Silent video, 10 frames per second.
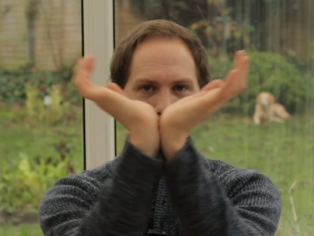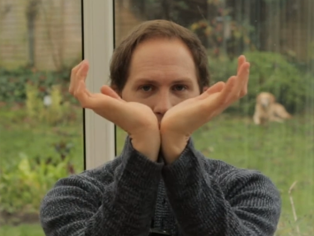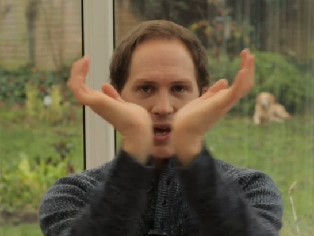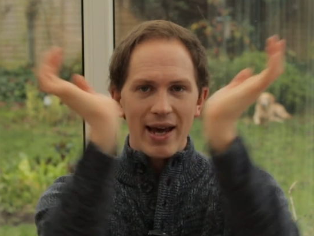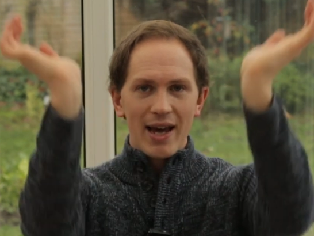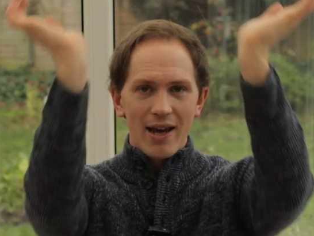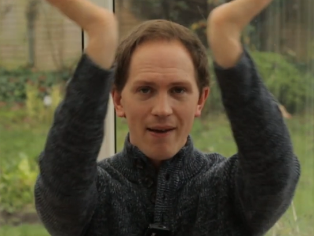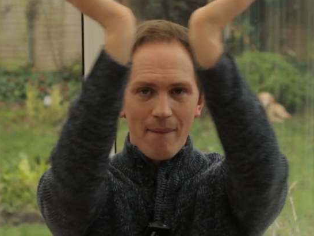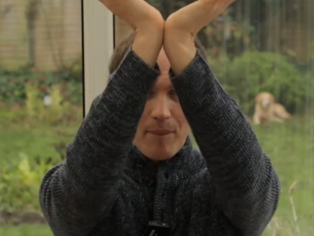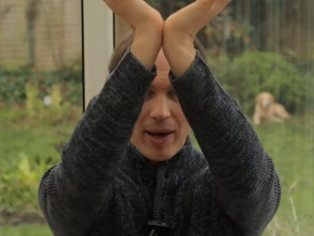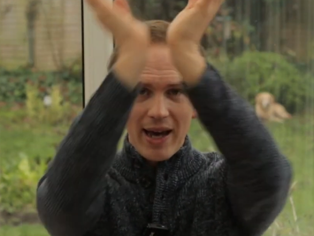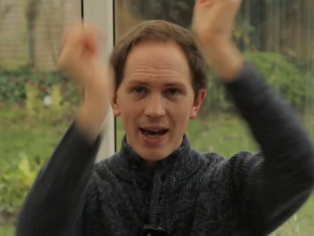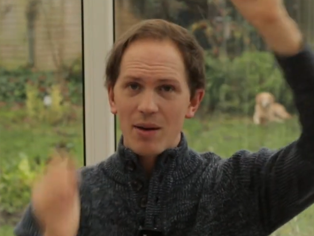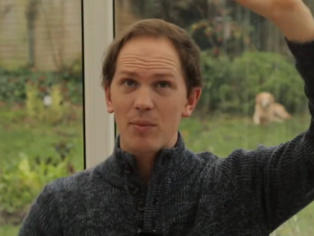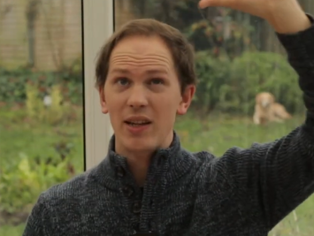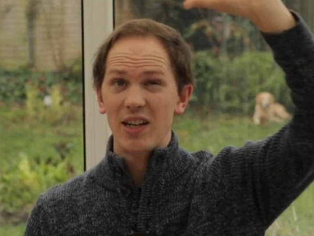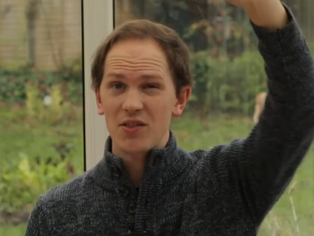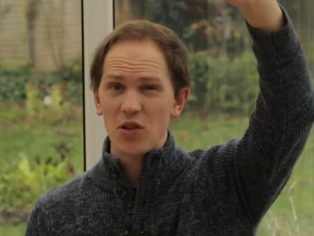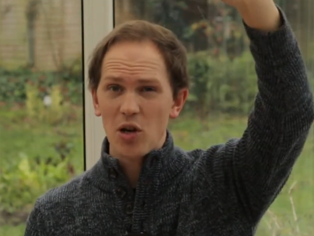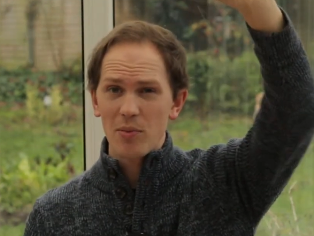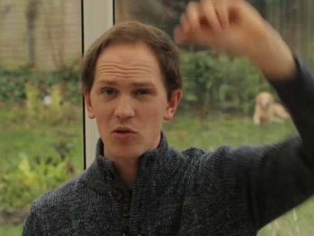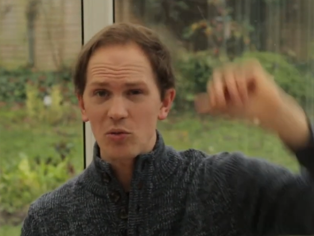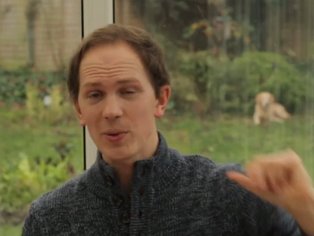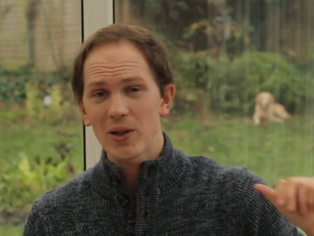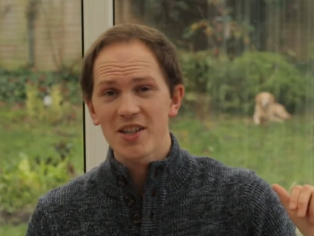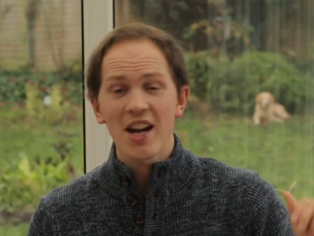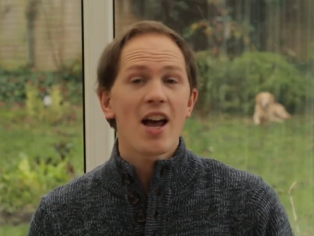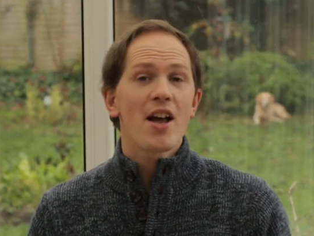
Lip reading: pair, pair, then a terminal bud.